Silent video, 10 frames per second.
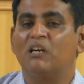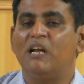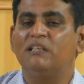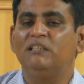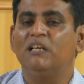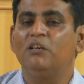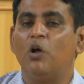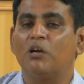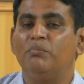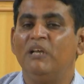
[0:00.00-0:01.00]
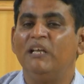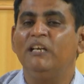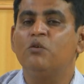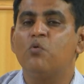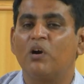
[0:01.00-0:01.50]
let there not be
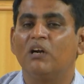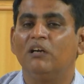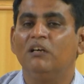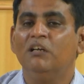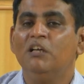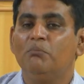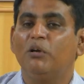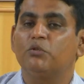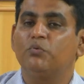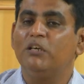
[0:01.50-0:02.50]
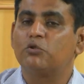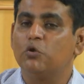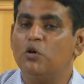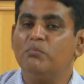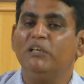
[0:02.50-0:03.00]
any quarrel, because when
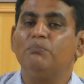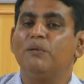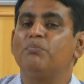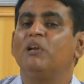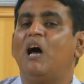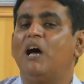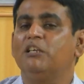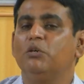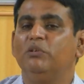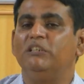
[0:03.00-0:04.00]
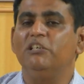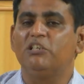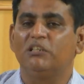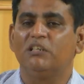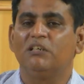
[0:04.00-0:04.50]
so many people argue with
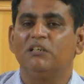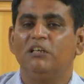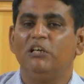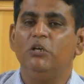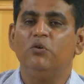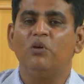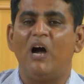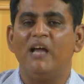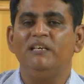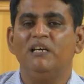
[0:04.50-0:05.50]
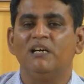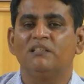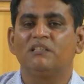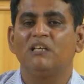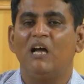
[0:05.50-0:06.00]
each other, new
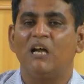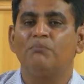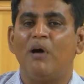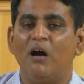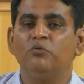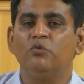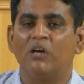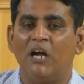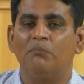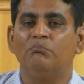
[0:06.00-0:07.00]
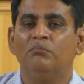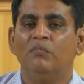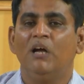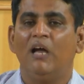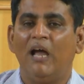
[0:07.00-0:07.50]
ideas are bound to come,
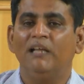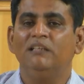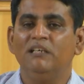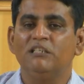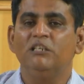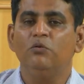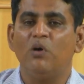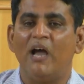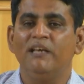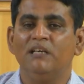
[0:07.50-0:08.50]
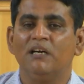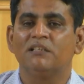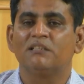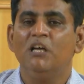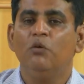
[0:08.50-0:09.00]
and these new
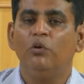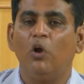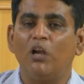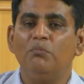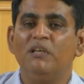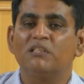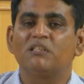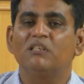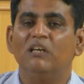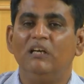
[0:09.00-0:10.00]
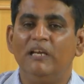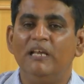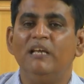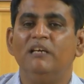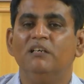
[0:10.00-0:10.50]
ideas will always
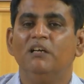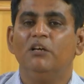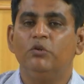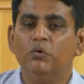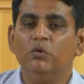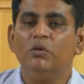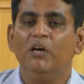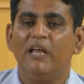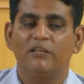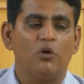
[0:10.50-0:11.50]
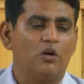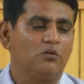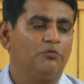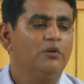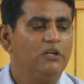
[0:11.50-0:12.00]
lead to a sort
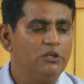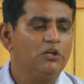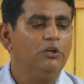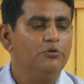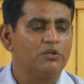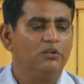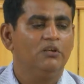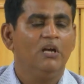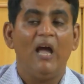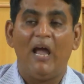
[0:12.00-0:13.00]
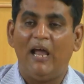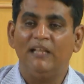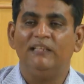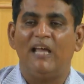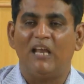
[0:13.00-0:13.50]
of resolution.
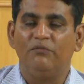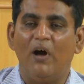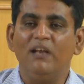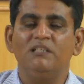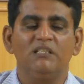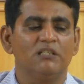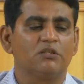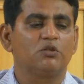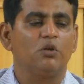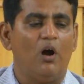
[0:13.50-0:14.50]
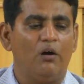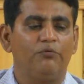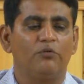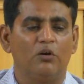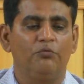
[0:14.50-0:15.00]
And the advantages
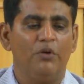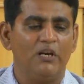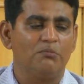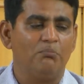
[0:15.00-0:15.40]
of conflict